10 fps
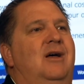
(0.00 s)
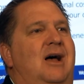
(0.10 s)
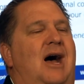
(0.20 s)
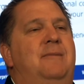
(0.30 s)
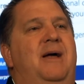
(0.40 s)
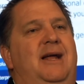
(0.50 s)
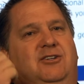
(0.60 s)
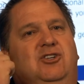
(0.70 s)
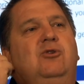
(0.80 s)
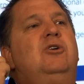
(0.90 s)
I
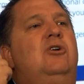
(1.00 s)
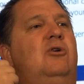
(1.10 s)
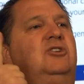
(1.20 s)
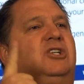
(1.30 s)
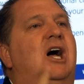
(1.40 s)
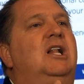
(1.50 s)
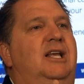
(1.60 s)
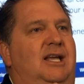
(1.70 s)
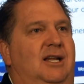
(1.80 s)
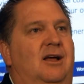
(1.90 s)
paid $200 a
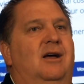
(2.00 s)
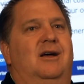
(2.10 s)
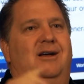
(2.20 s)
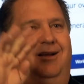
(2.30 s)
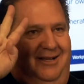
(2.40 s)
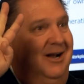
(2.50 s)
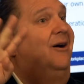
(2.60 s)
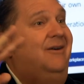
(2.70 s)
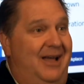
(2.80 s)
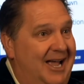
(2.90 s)
lead.
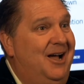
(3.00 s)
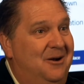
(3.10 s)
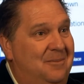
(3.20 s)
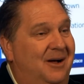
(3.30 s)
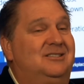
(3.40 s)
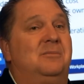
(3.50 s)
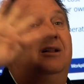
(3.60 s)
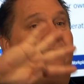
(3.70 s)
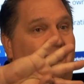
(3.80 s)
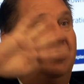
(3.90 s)
$800 a
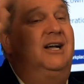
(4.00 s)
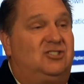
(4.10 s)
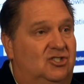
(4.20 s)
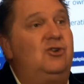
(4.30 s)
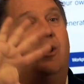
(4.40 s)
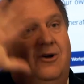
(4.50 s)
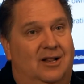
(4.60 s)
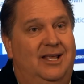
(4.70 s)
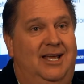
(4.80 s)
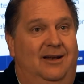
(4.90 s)
month that's $200 a
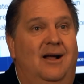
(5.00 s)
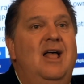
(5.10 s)
lead.